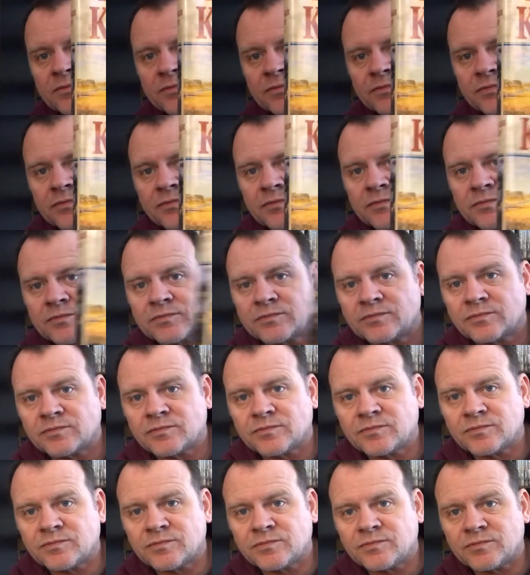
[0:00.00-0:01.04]

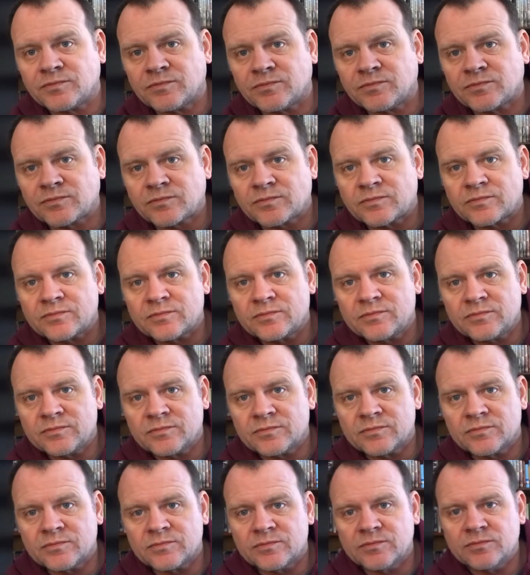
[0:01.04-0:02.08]

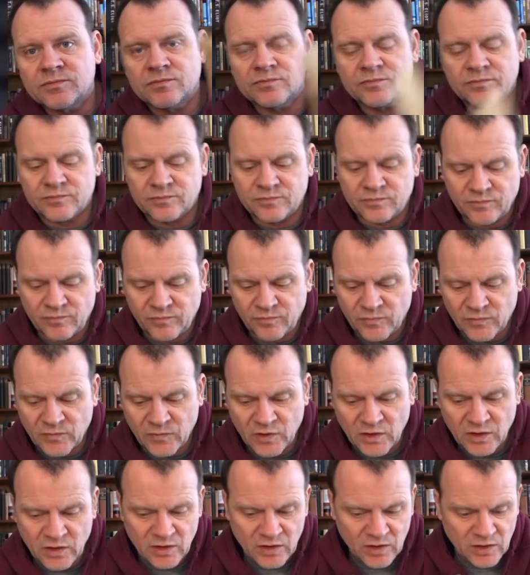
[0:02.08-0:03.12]

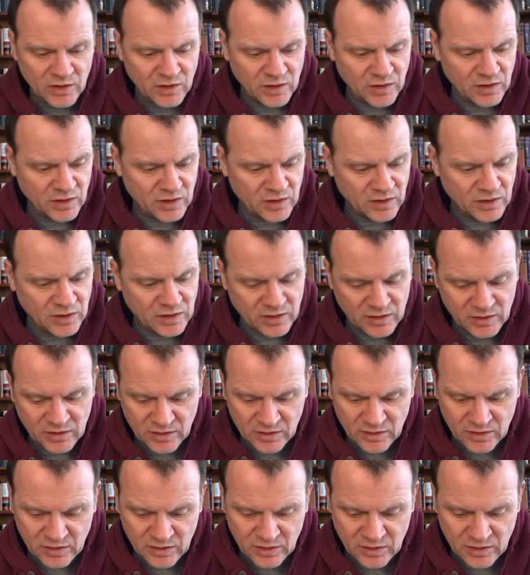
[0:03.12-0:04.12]
[no speech]